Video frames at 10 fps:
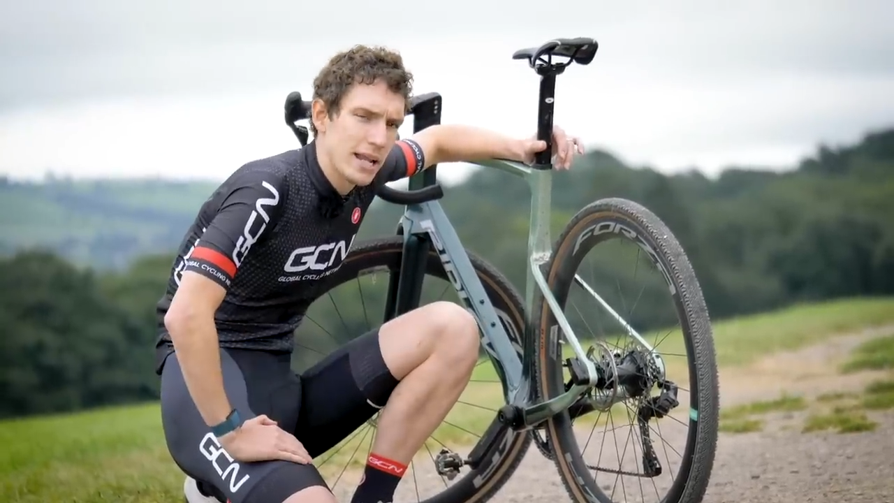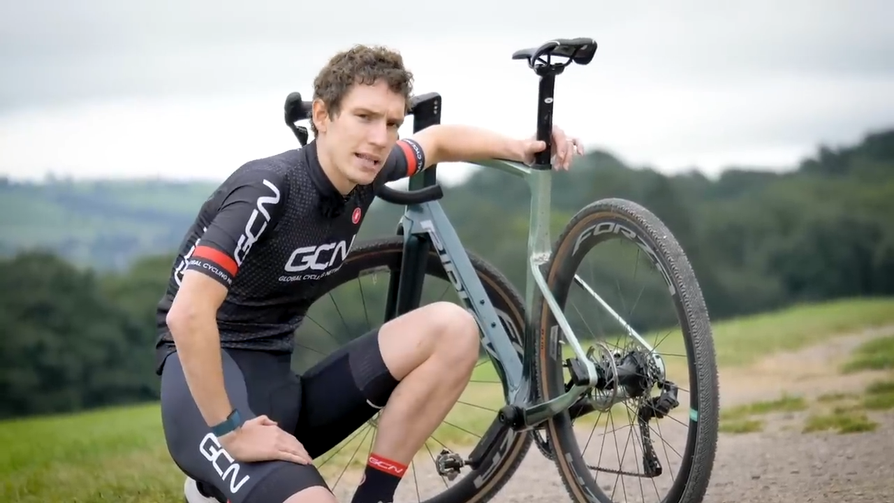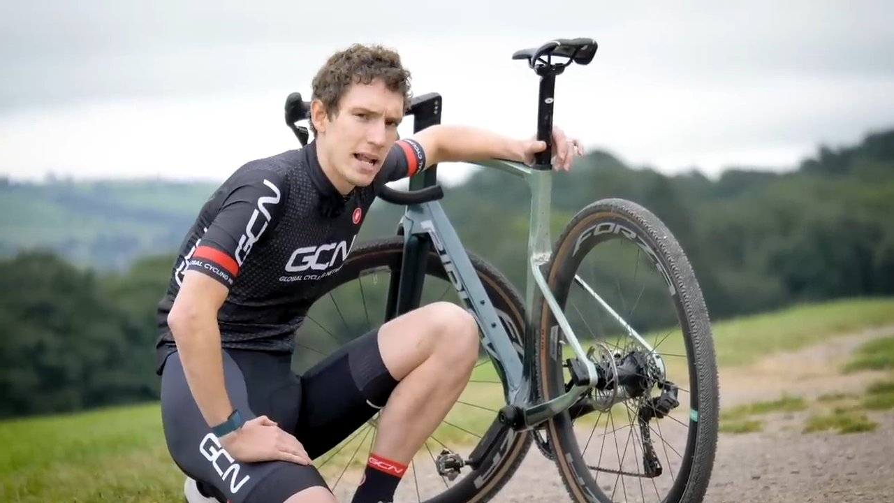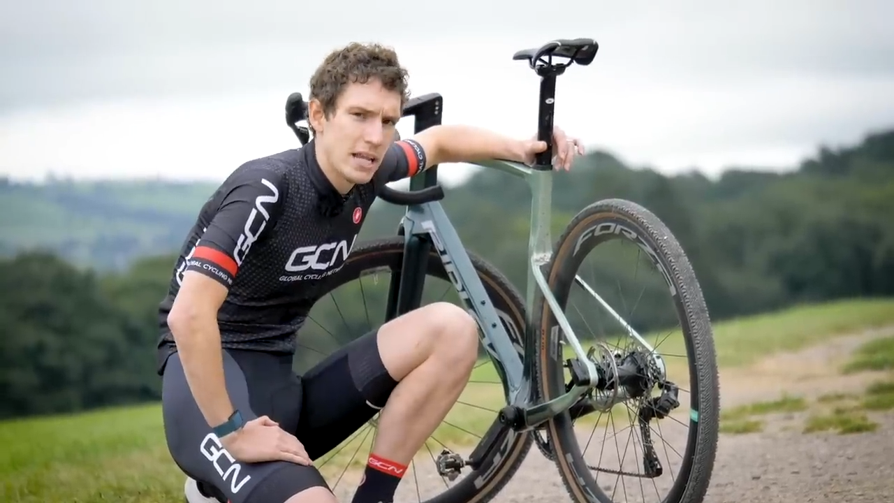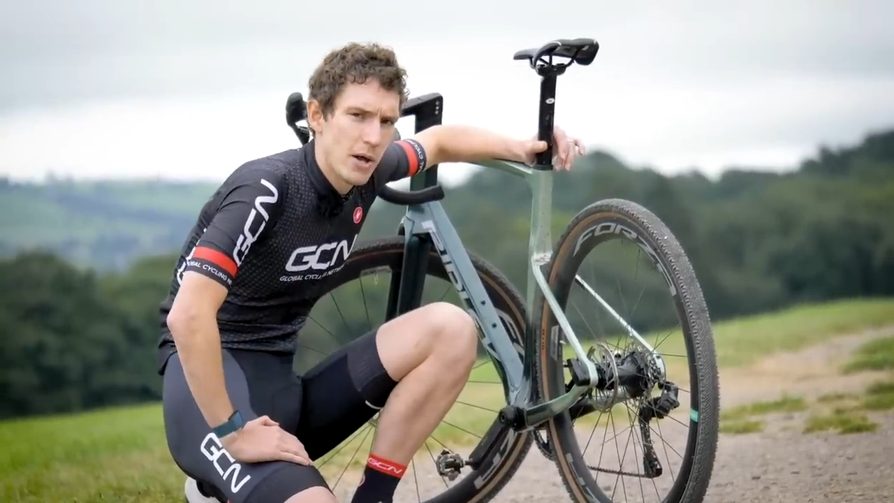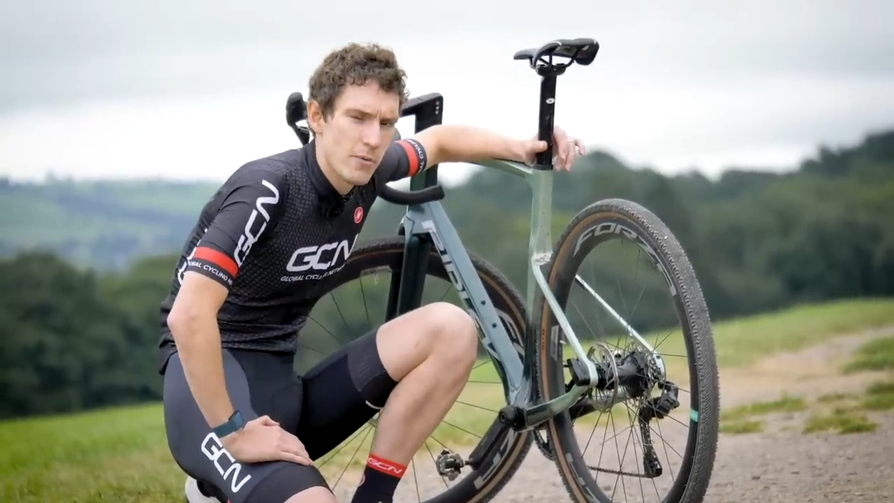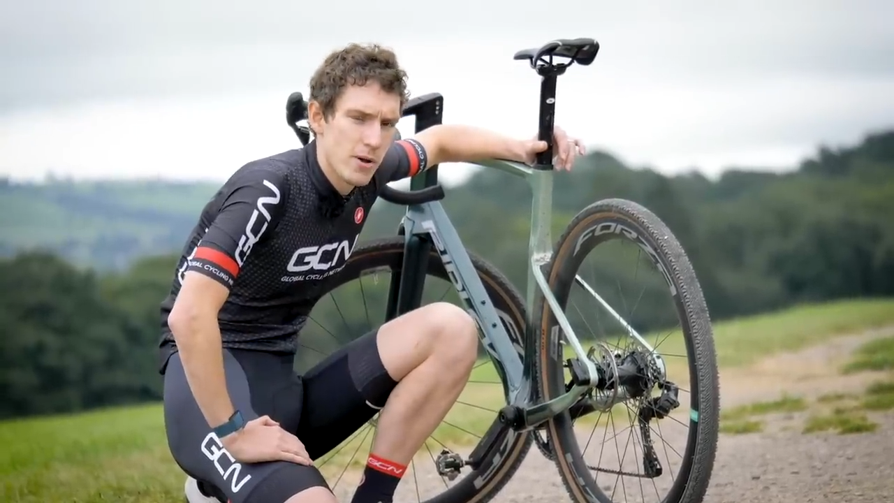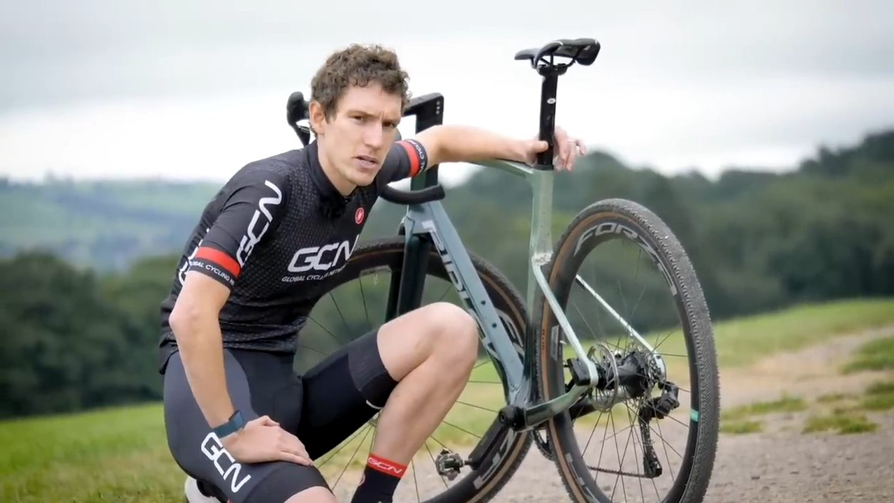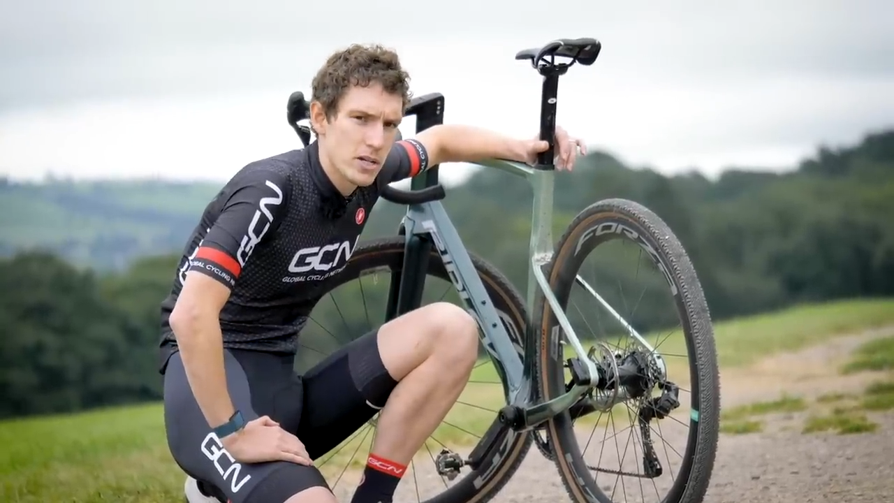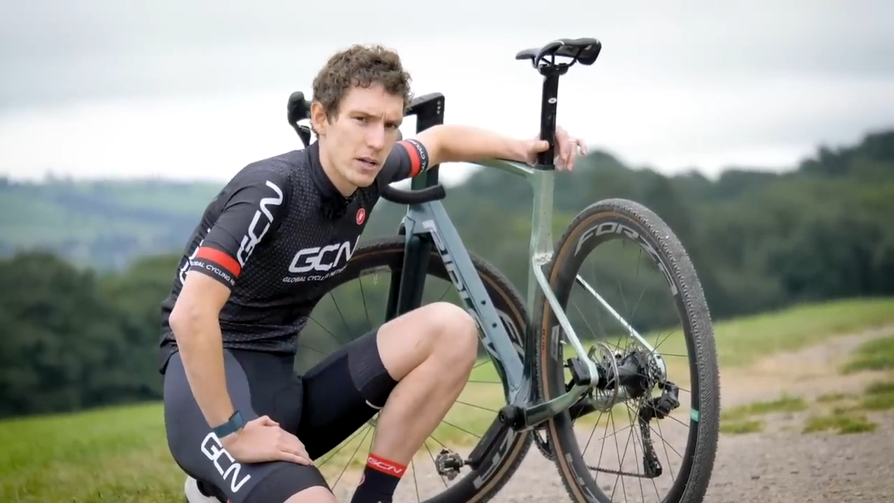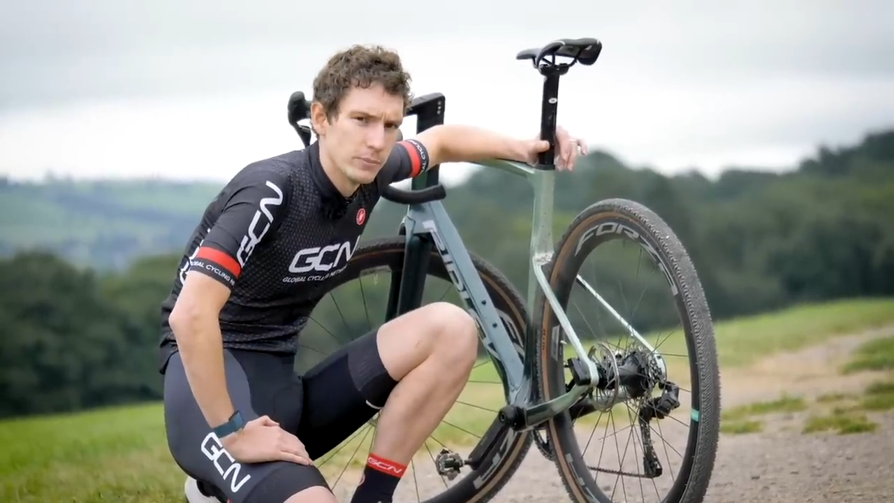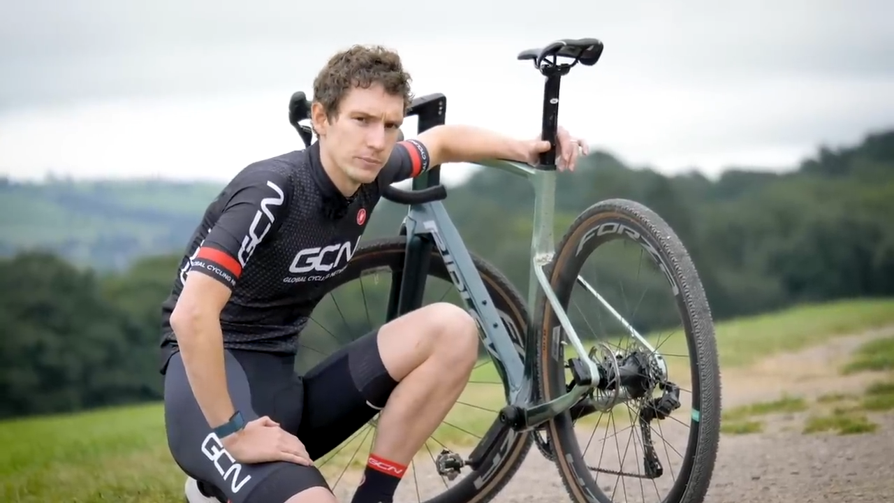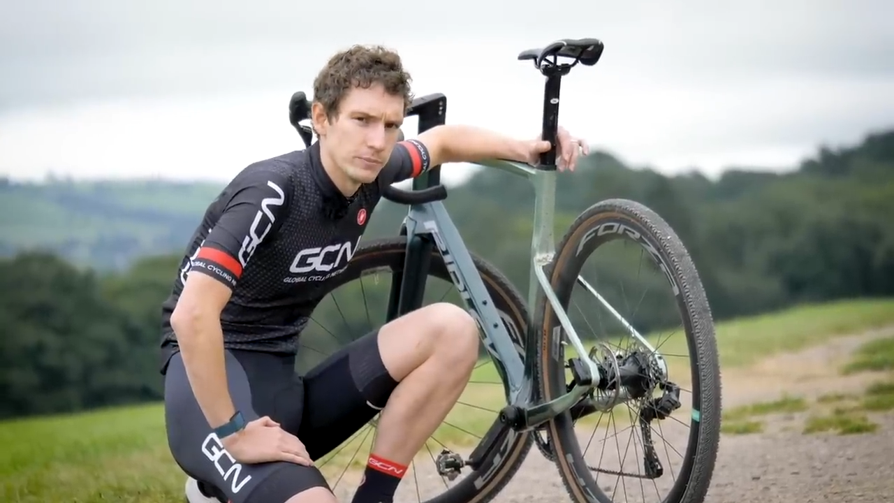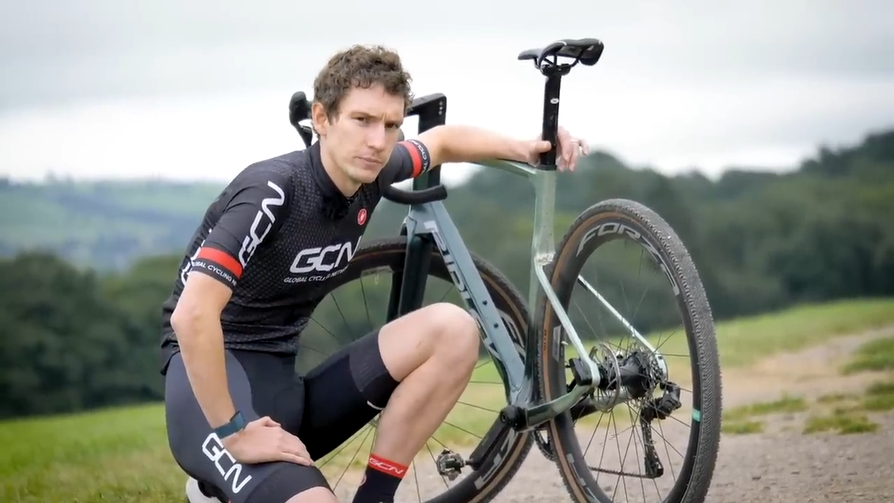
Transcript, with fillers: in that lower ratio.